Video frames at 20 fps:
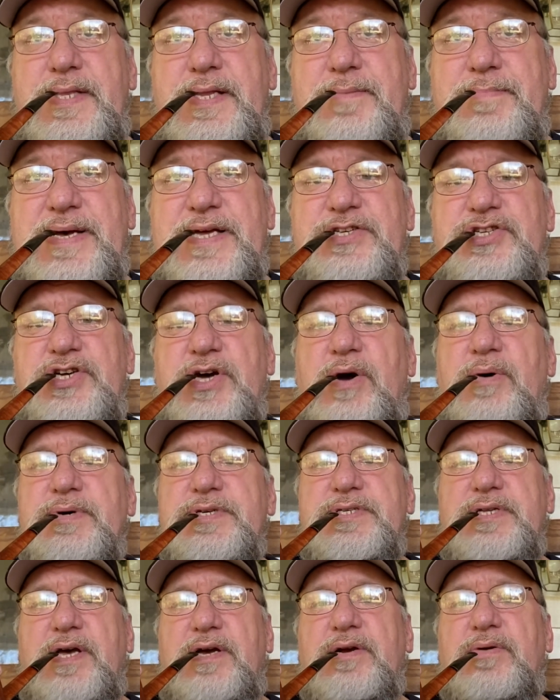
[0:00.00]
My jaw
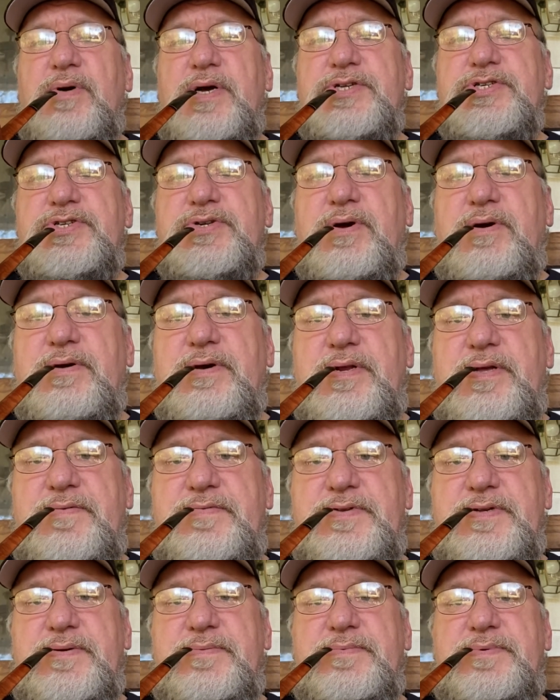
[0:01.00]
is not quite strong enough
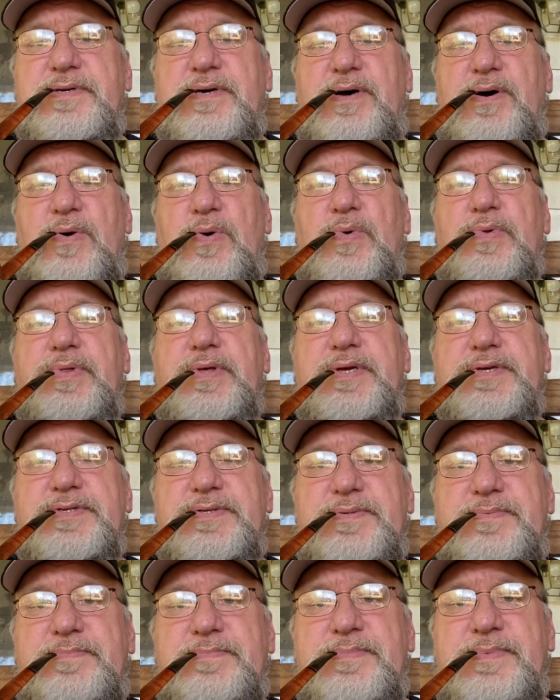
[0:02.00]
to hold this